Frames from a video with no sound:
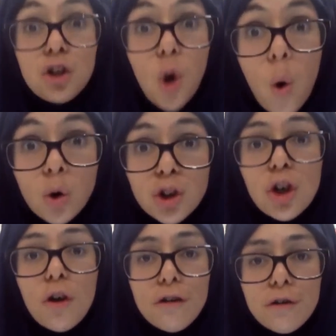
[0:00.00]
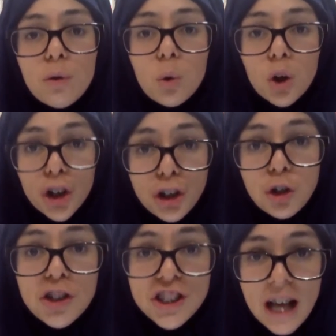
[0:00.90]
Don't fool
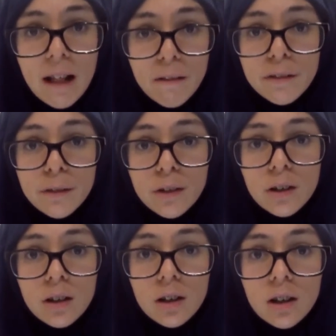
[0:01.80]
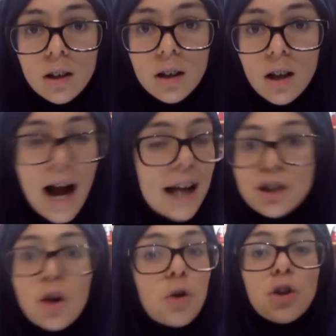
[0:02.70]
yourself. I
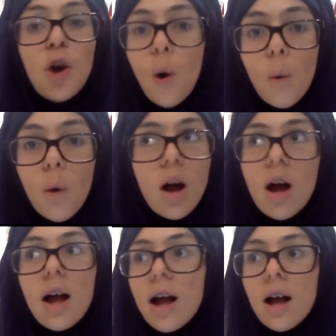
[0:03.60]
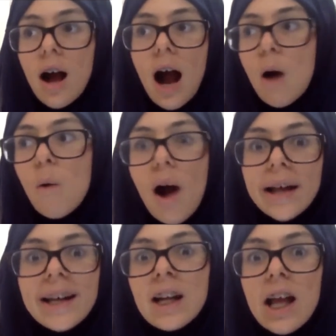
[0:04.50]
don't know how I
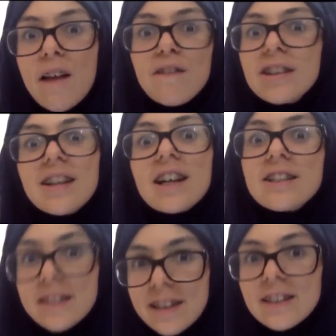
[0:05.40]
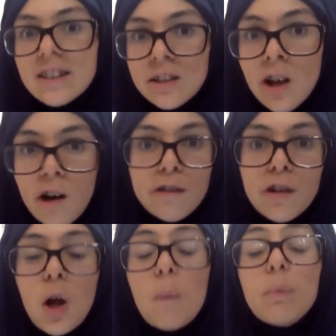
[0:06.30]
can emphasize this enough,
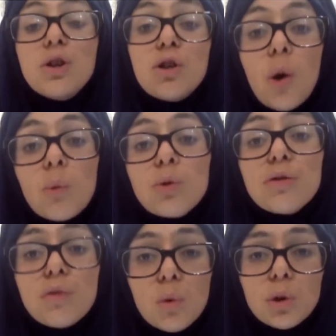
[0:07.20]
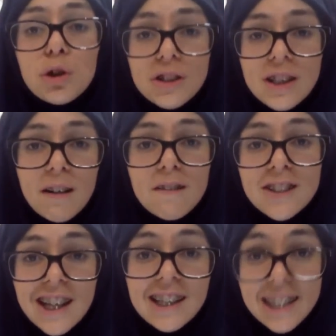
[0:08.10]
but don't fool yourself
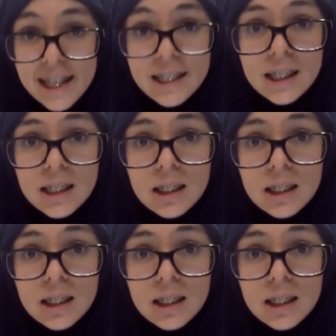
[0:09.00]
as I did.